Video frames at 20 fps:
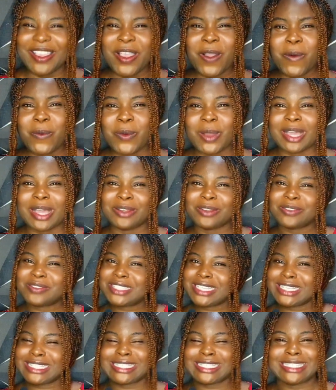What kind of
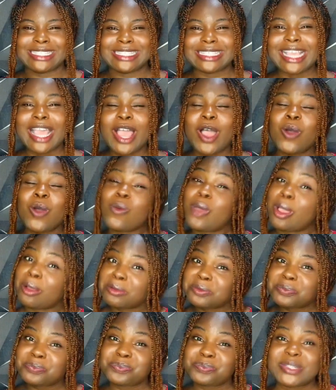test is this?
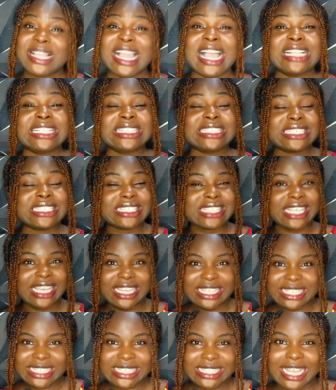Well, I did the
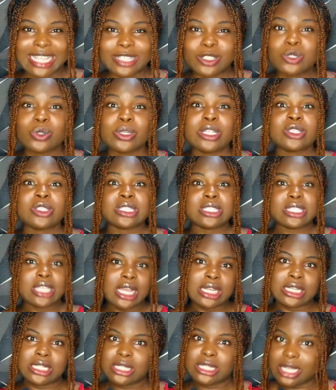test. I just wanted to see
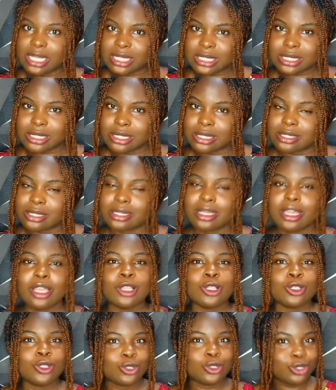how the test is,
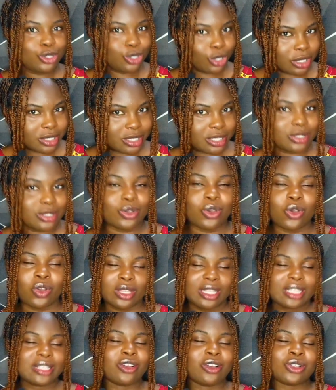just to
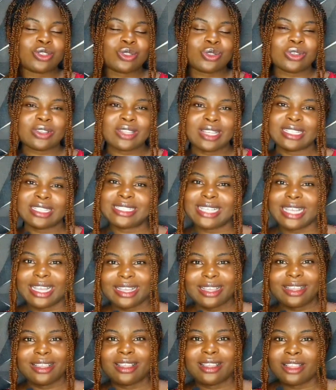also
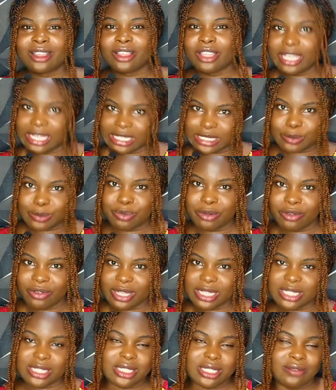gather
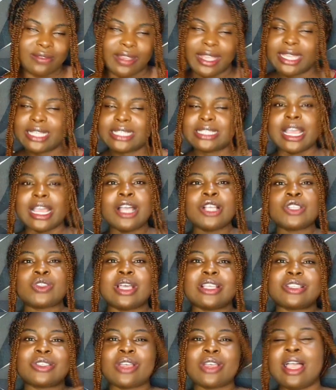experience, right? So
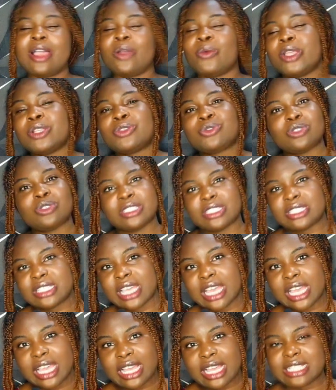as I went through the
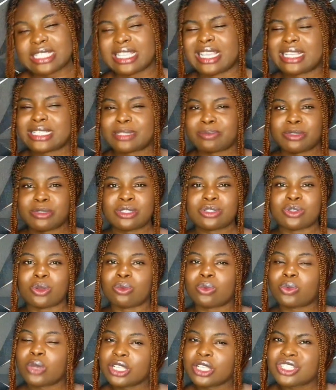test, they asked me some
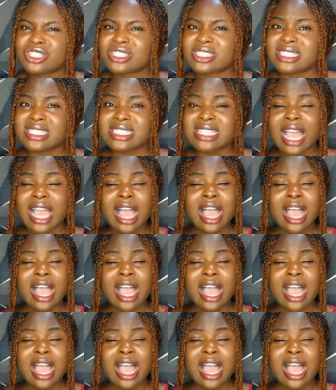questions,